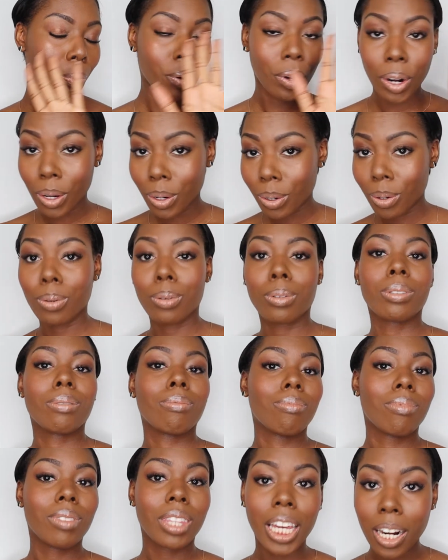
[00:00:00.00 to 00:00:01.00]
pro
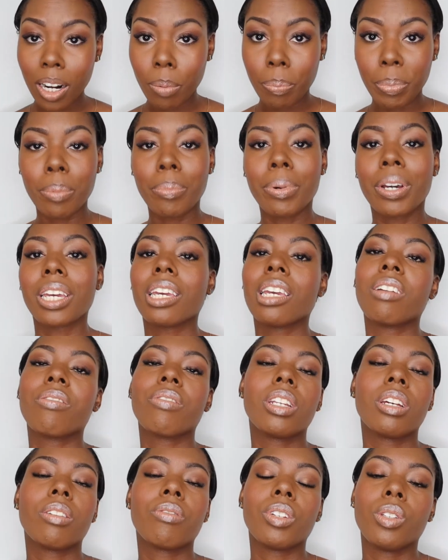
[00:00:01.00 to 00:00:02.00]
therapy, but
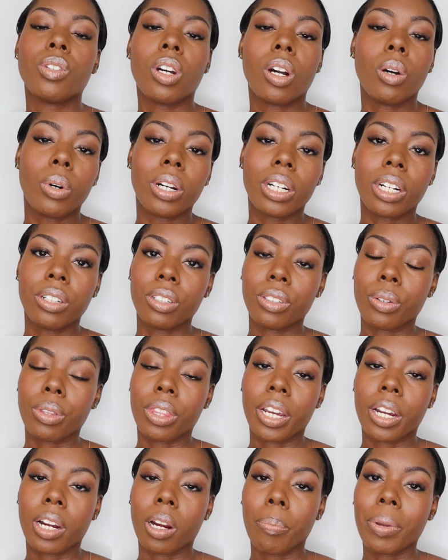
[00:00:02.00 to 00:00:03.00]
even if you don't want to do
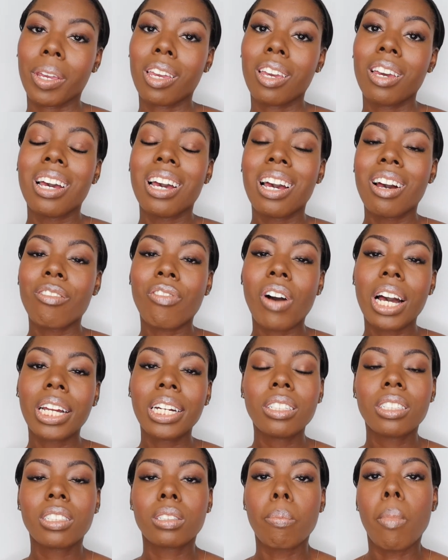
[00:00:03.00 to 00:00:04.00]
therapy, find
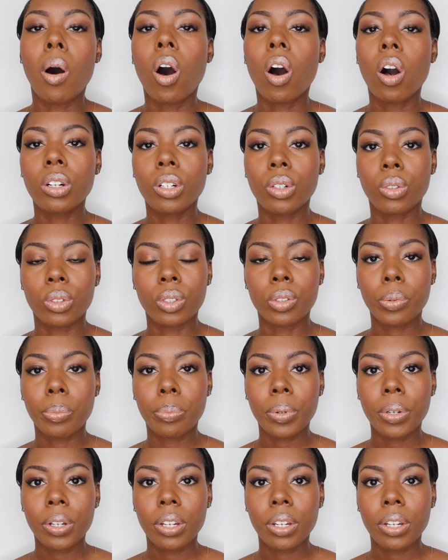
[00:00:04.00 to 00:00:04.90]
a small group,